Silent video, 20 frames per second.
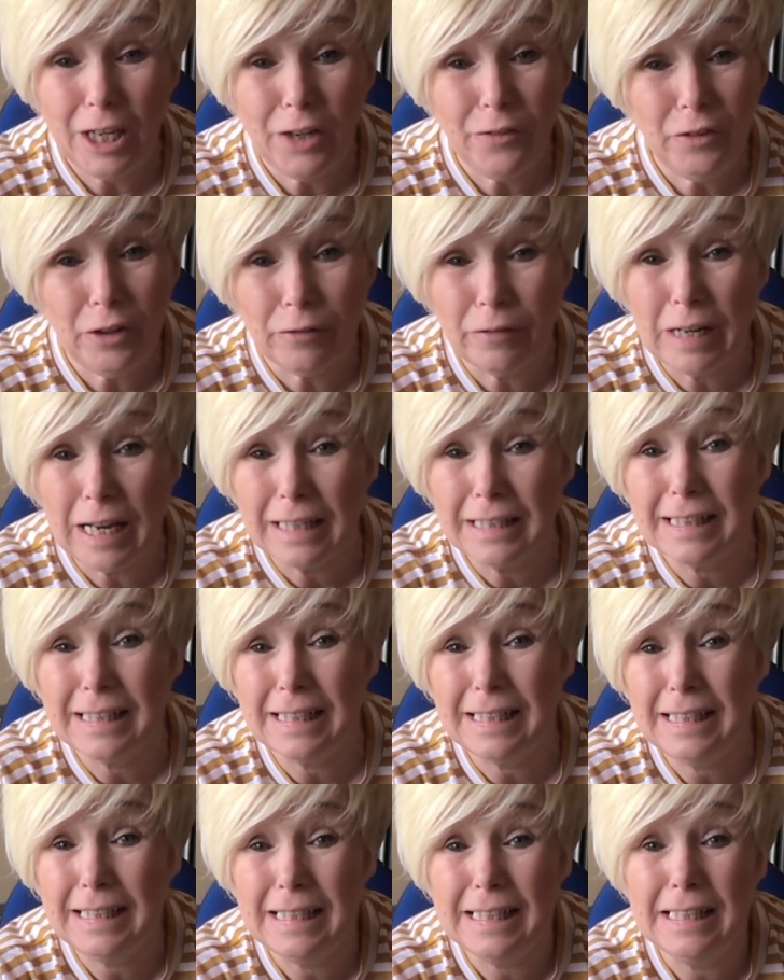If you're an
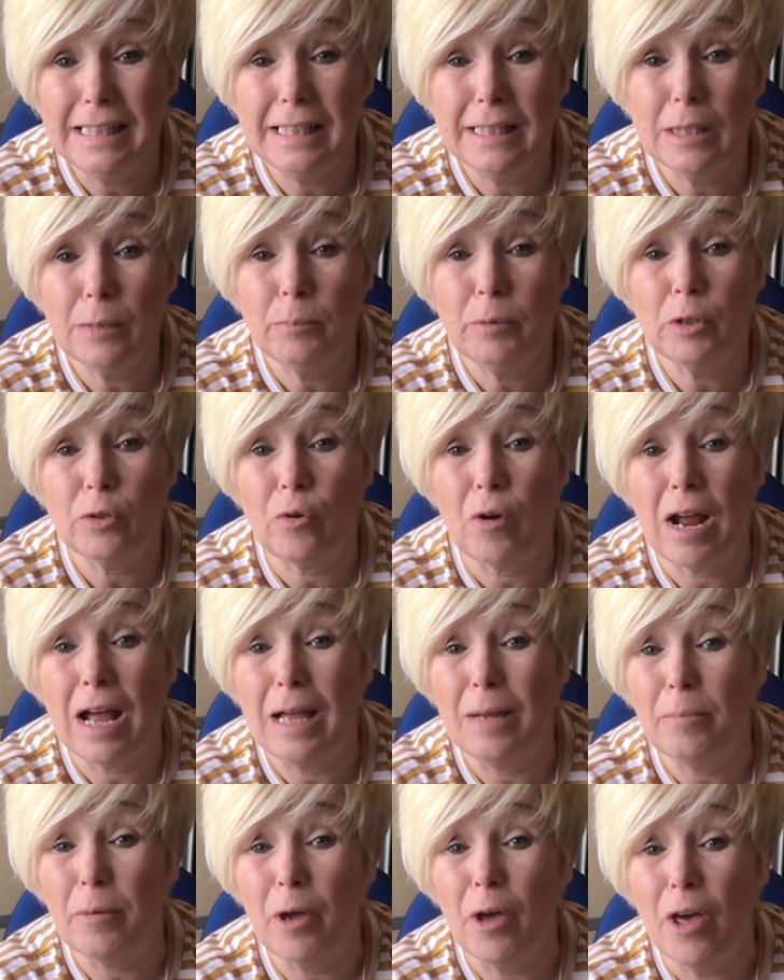existing
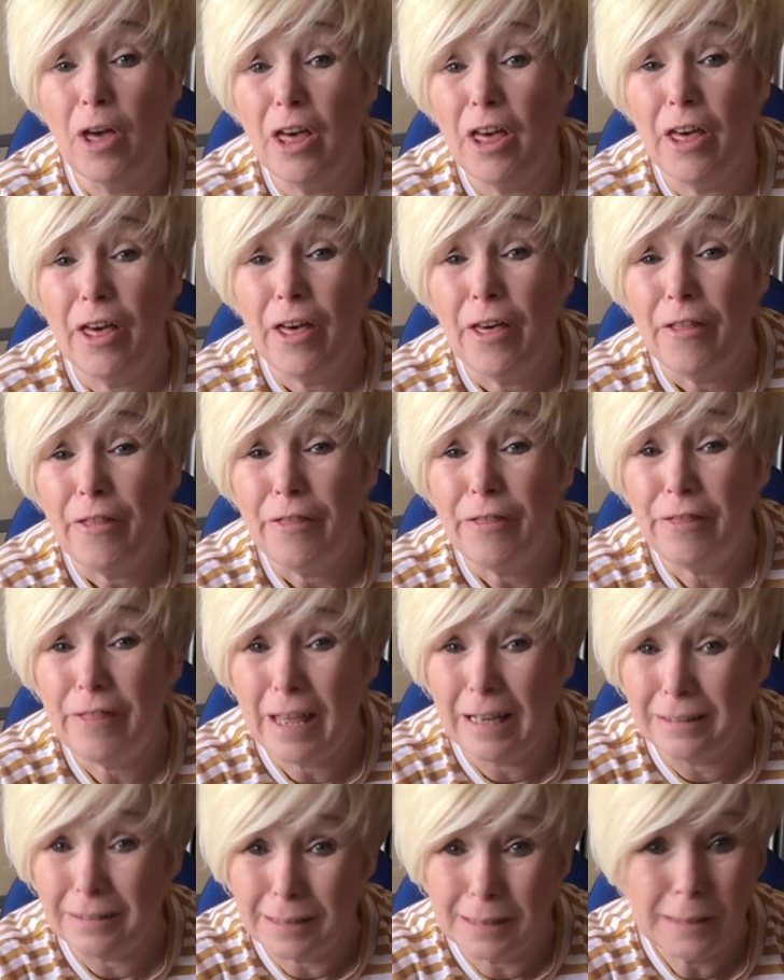subscriber,
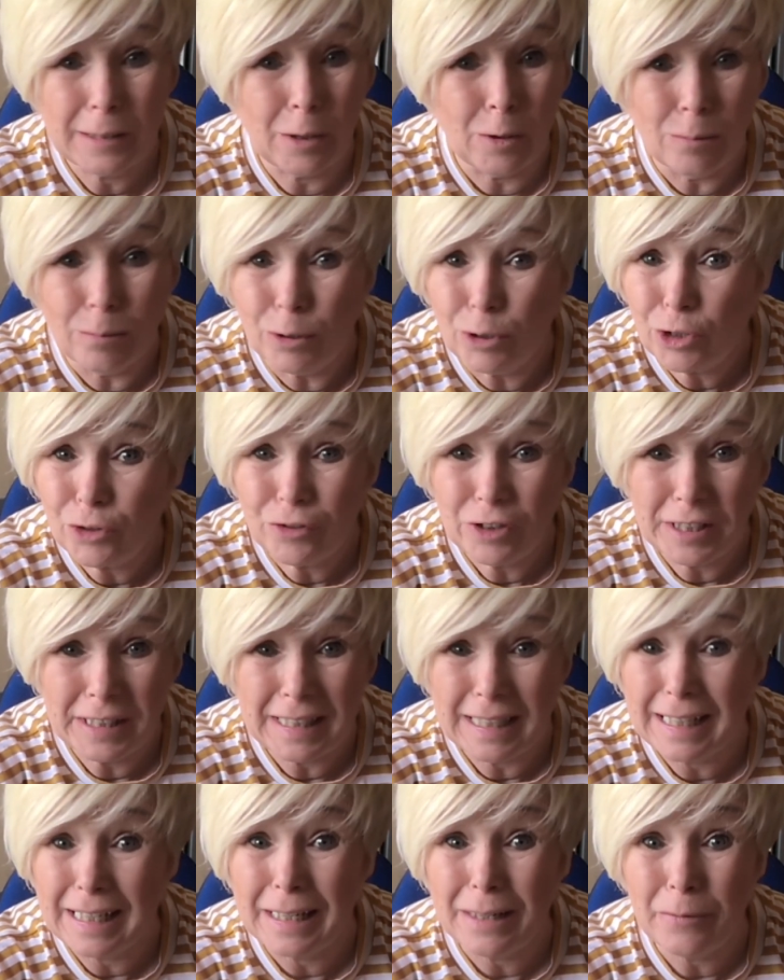thanks so much for
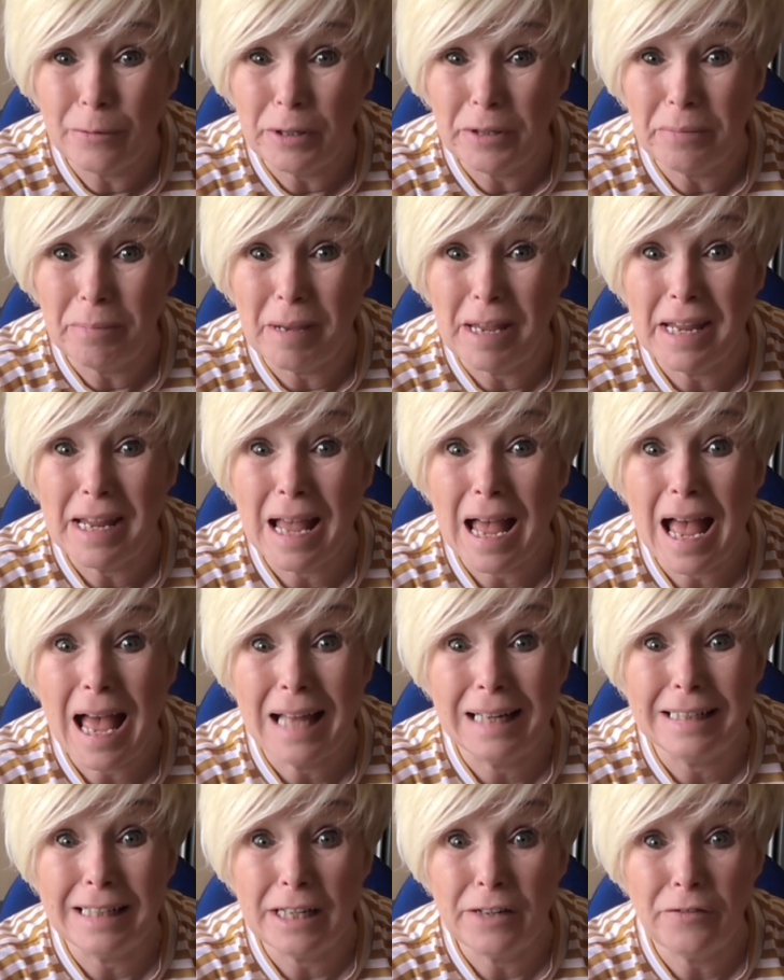sticking with me,
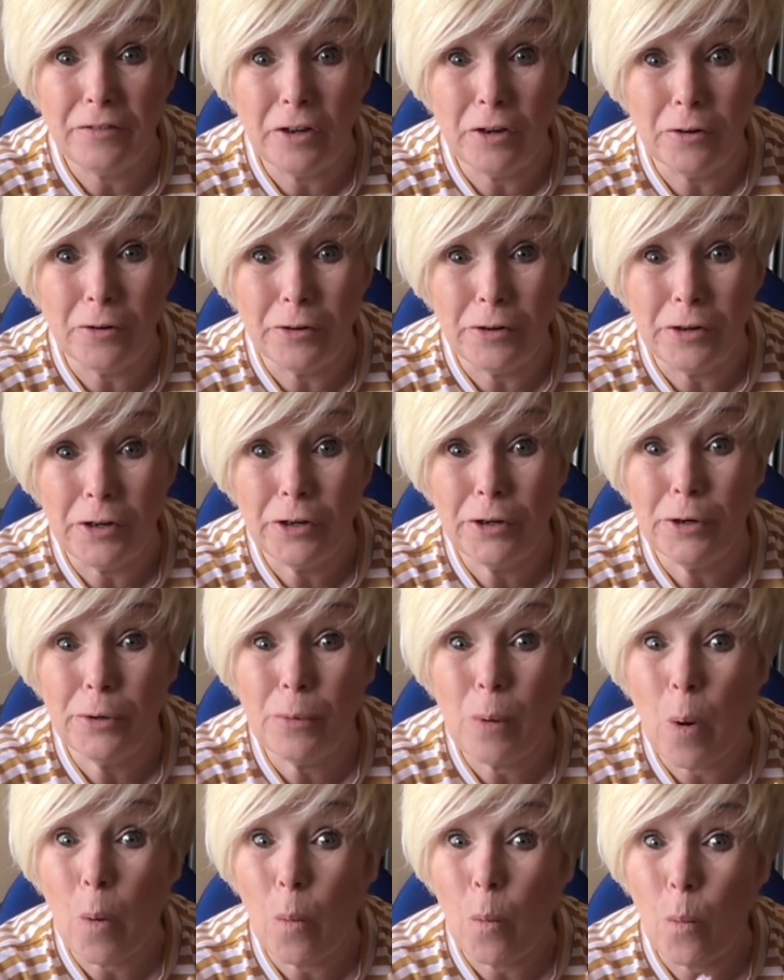and if you're
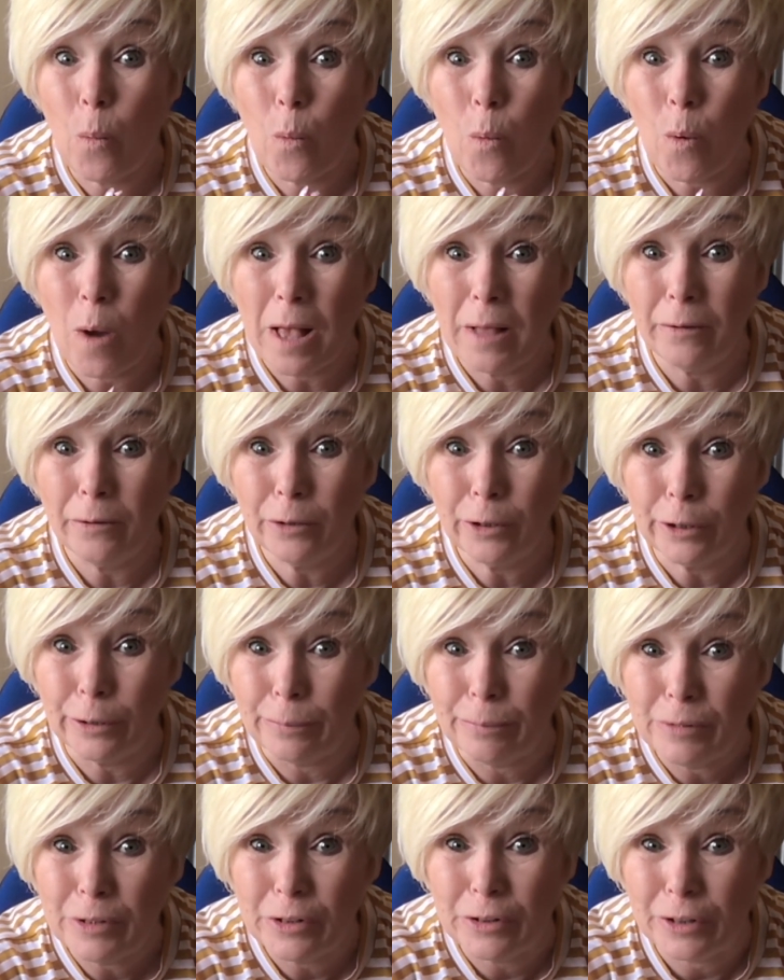new,
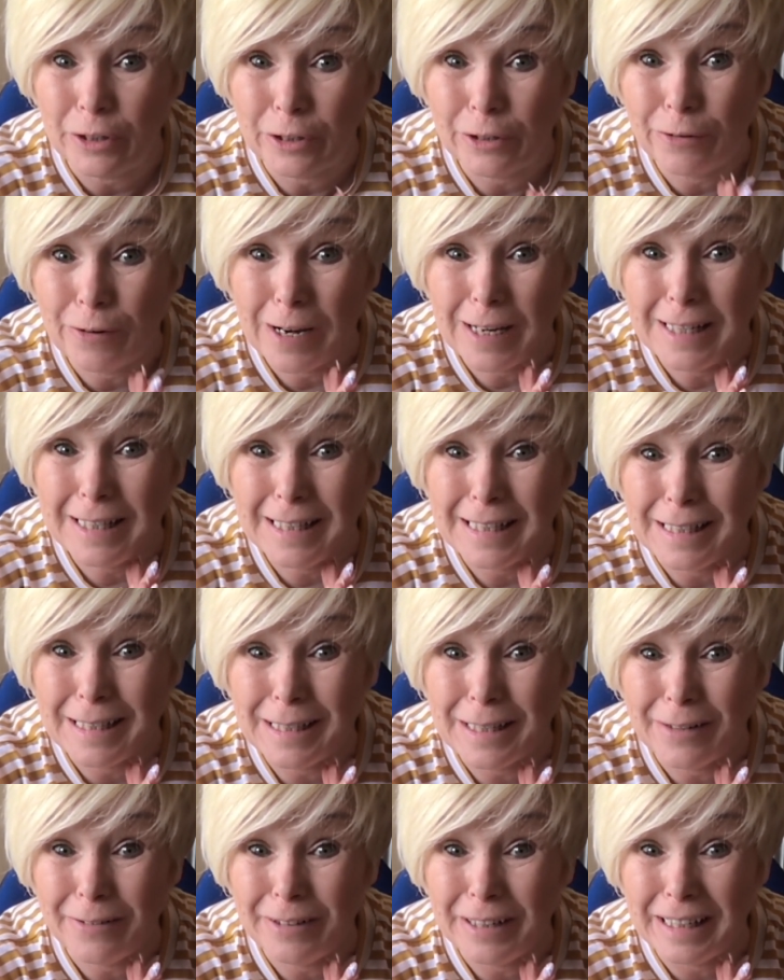welcome to the crazy
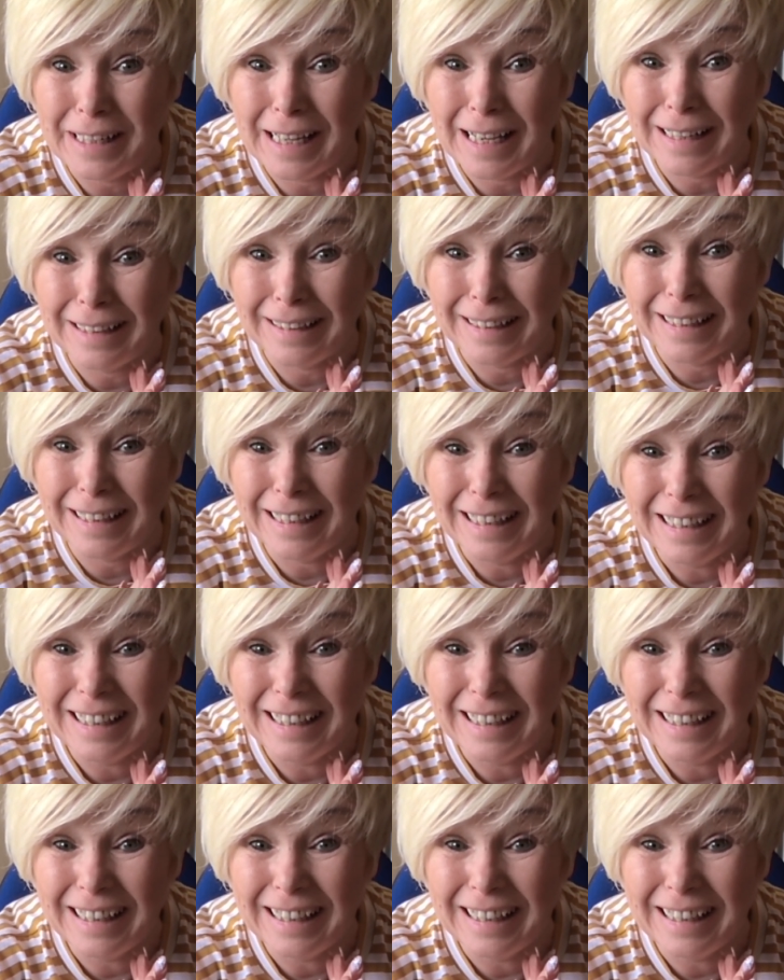sewing gang.